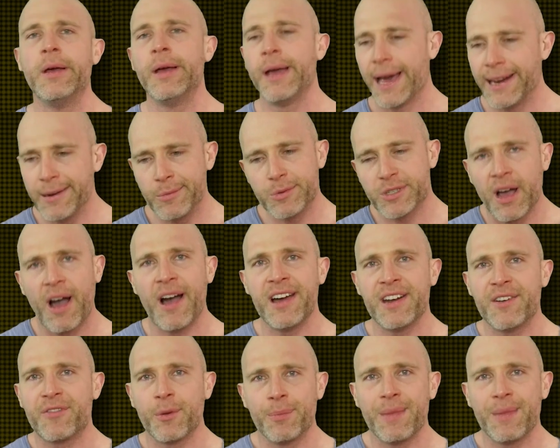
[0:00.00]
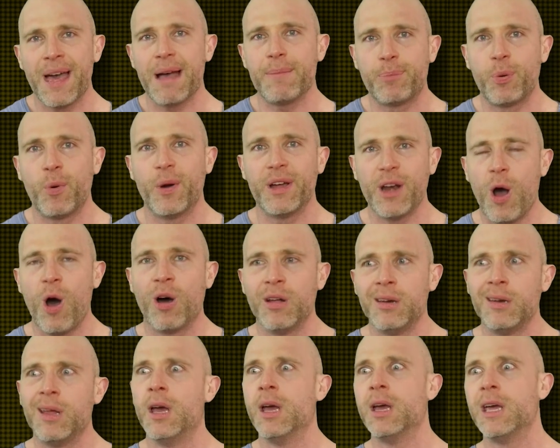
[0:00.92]
And it was kind of from that point
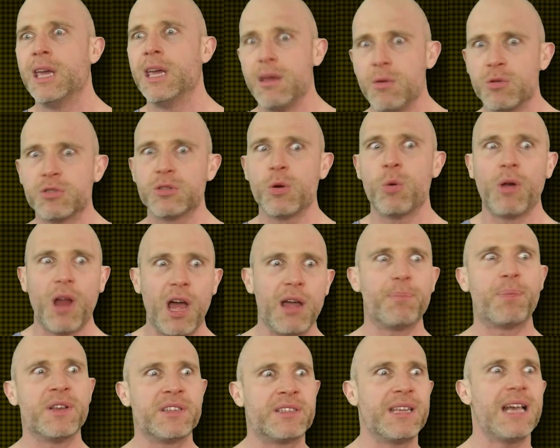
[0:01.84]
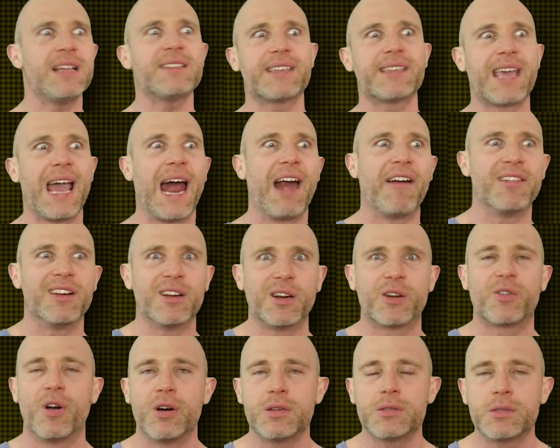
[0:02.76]
on, he was all like possessed Karrion
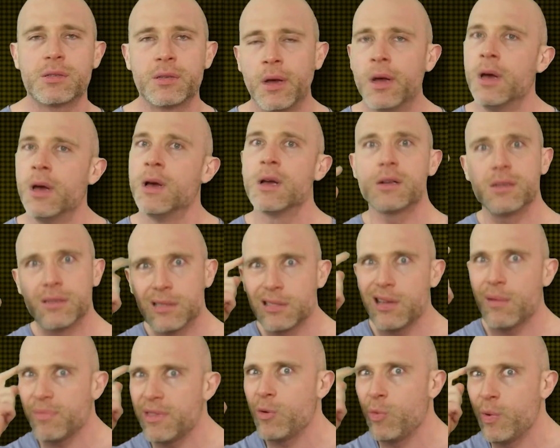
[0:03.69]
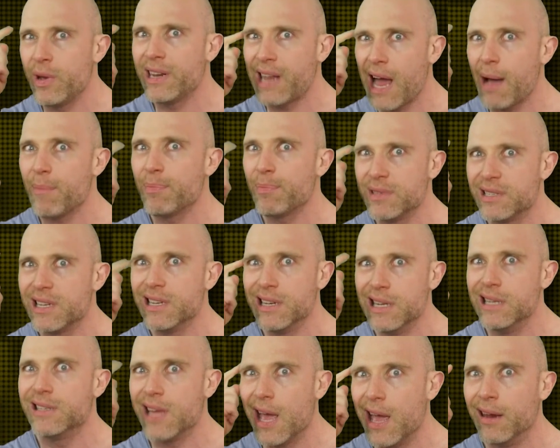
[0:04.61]
Kross, because something weird happens in
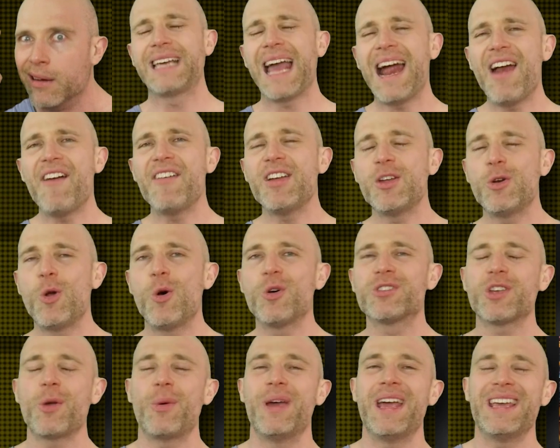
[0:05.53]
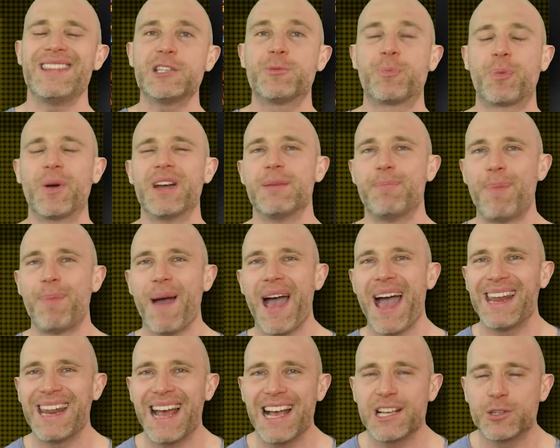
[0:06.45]
his head. Karrion also hit this pretty
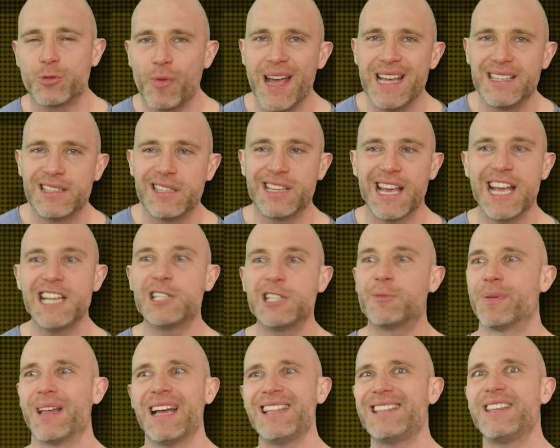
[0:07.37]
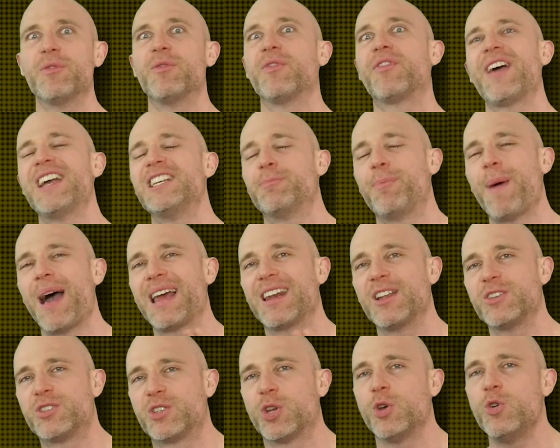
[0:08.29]
badass razor's edge, but that didn't faze
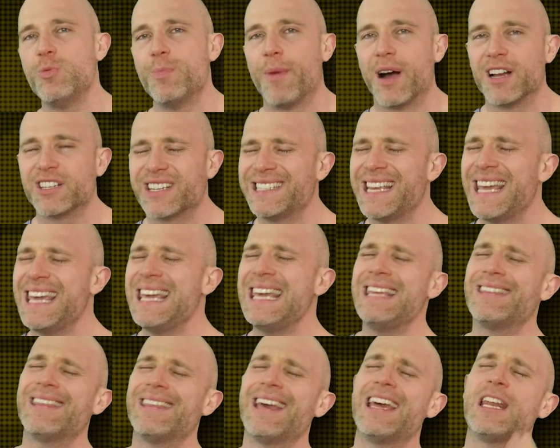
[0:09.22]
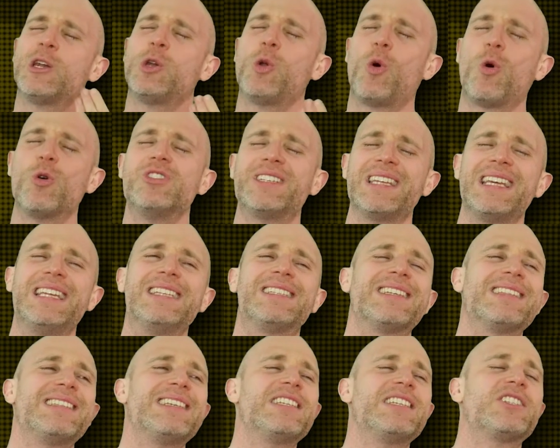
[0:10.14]
Balor too much, because he then launched
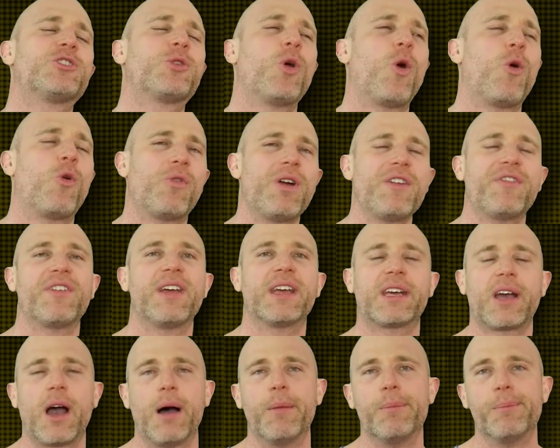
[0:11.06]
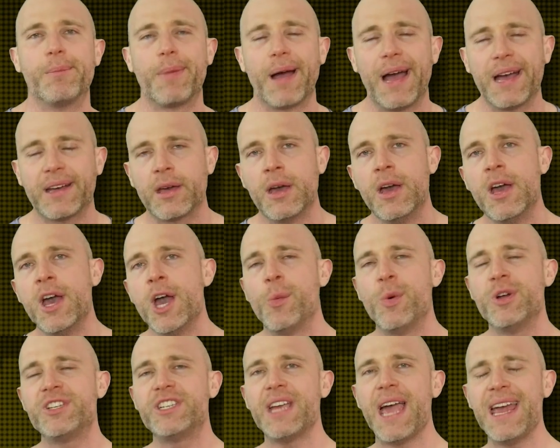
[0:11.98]
into this terrific comeback,
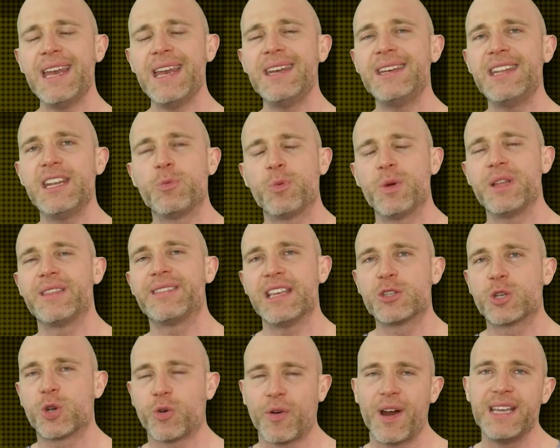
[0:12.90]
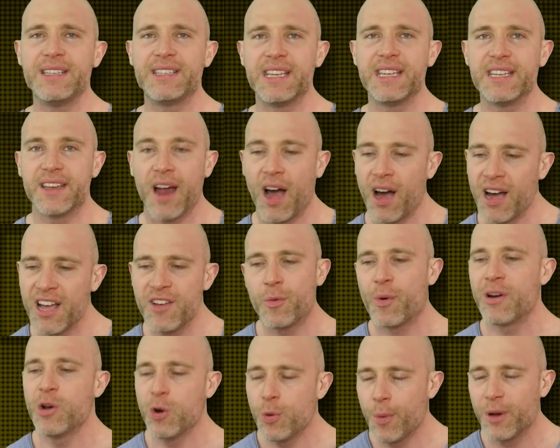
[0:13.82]
which ended with this crazy dive
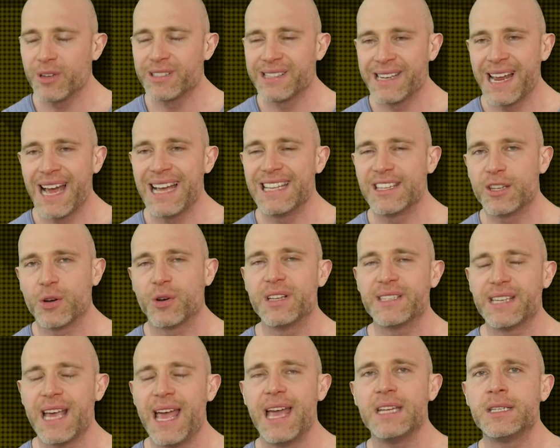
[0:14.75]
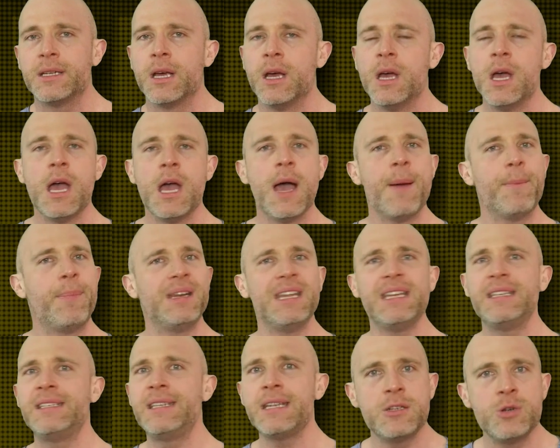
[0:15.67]
where he almost landed on his head, but
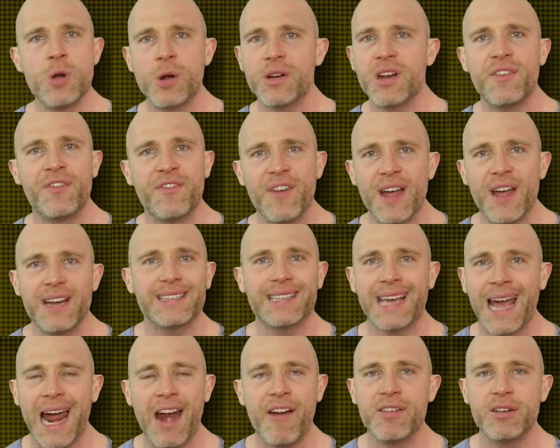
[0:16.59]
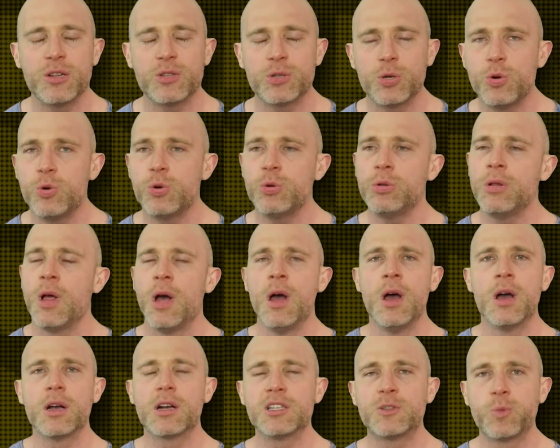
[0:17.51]
it did not affect Karrion at all,
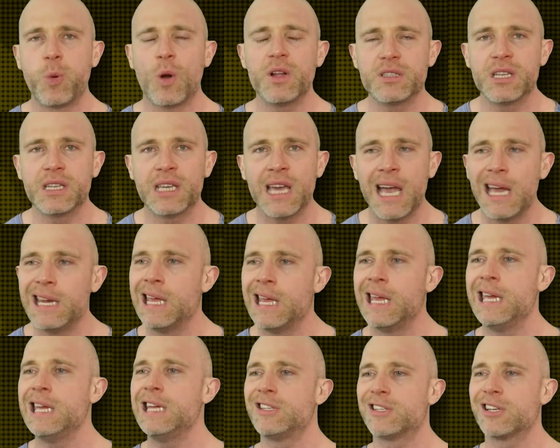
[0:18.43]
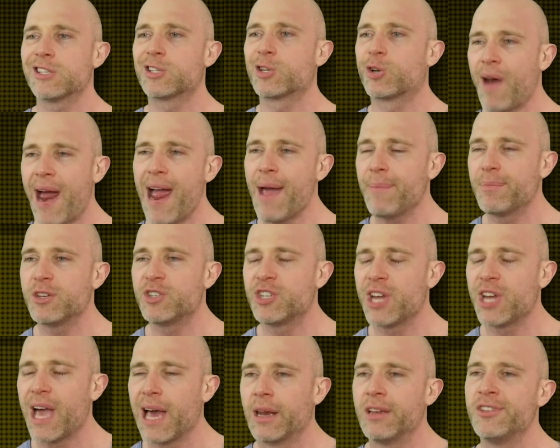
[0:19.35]
because once again, he just grabbed the
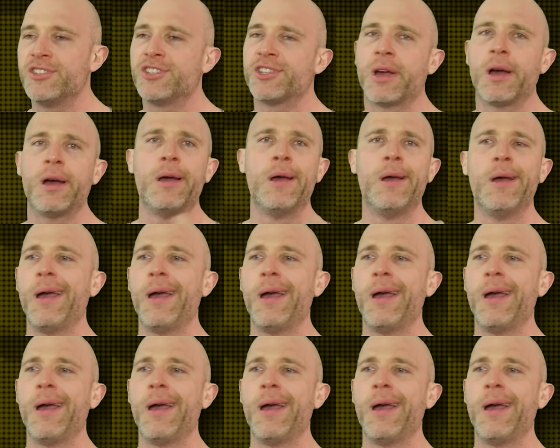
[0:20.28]
challenger